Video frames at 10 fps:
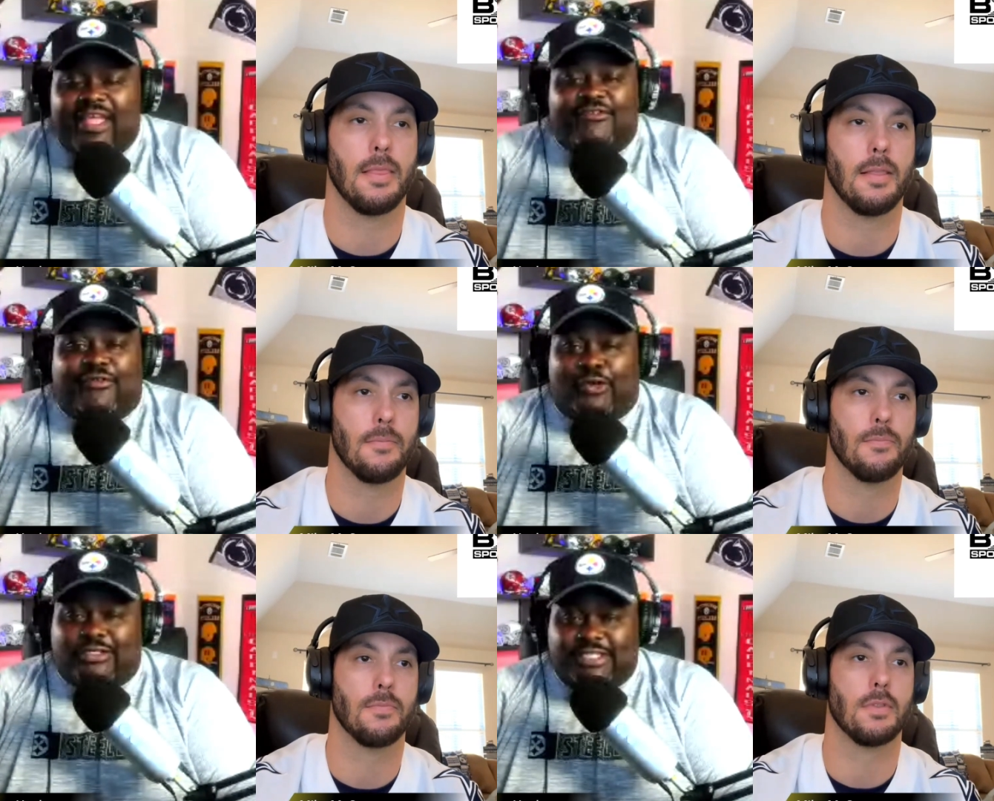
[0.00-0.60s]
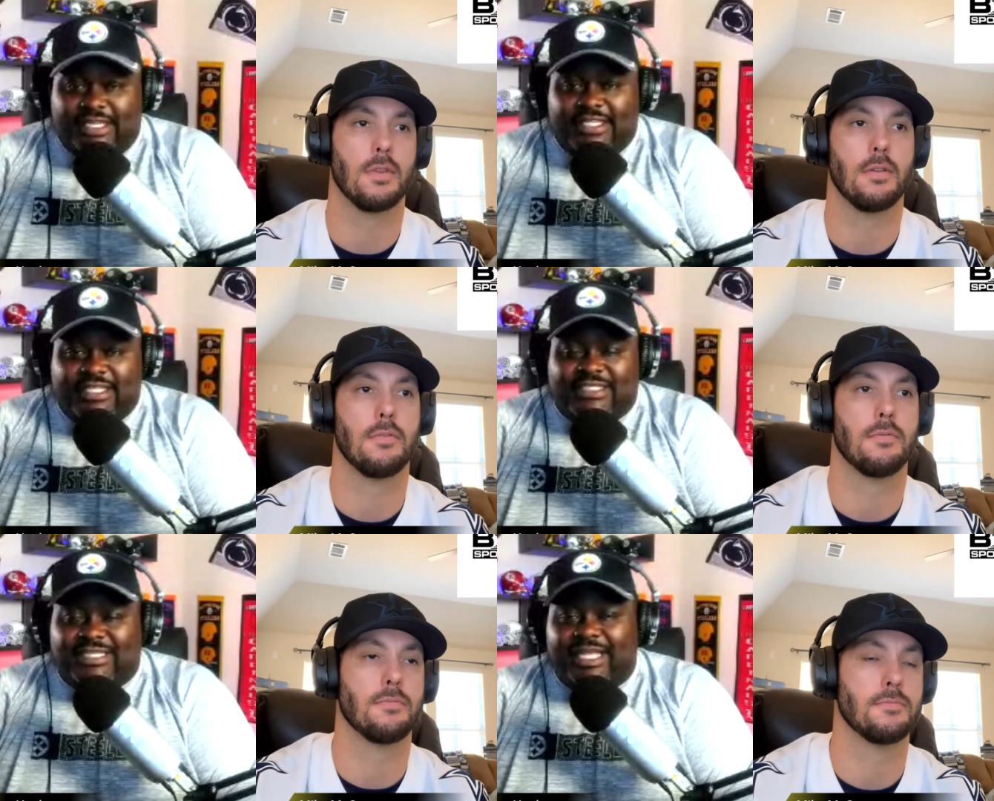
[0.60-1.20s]
Speaker 1: headfirst into
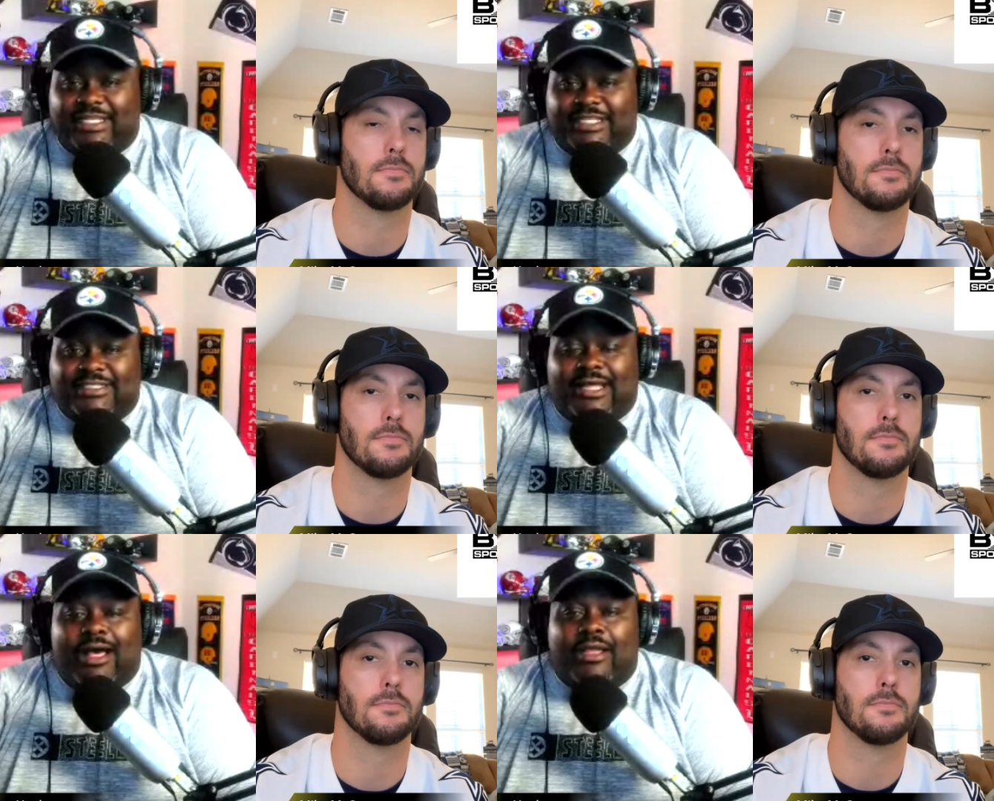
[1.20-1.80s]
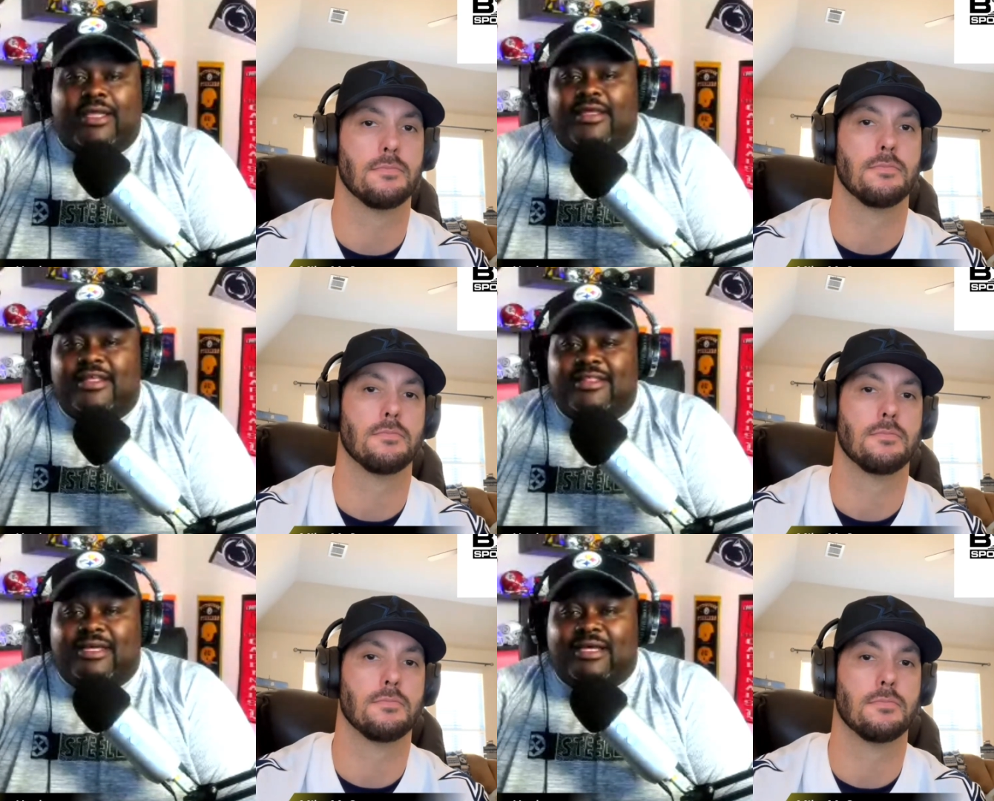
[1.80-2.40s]
this thing. Let's talk
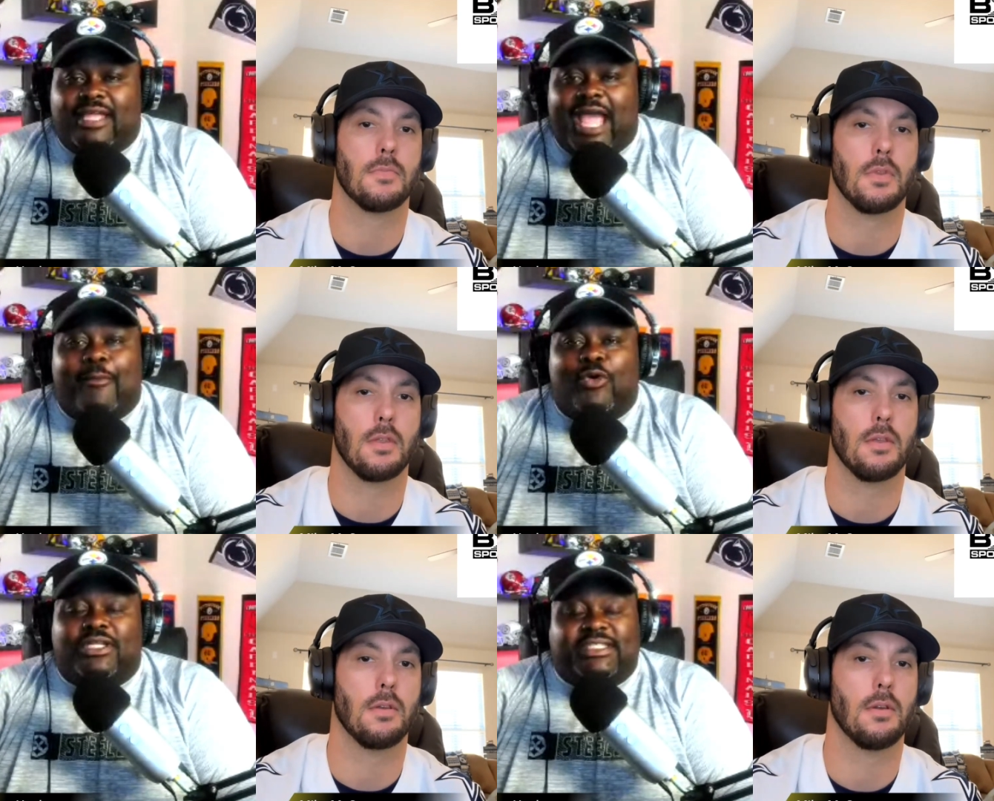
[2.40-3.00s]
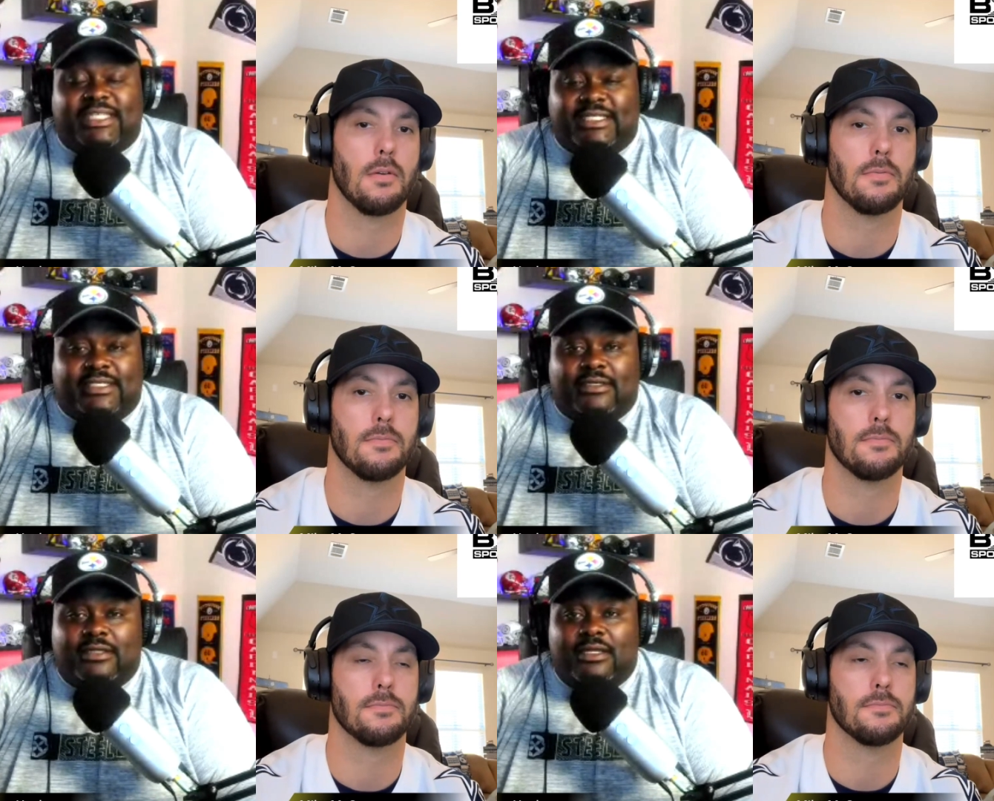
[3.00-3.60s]
the Cowboys season.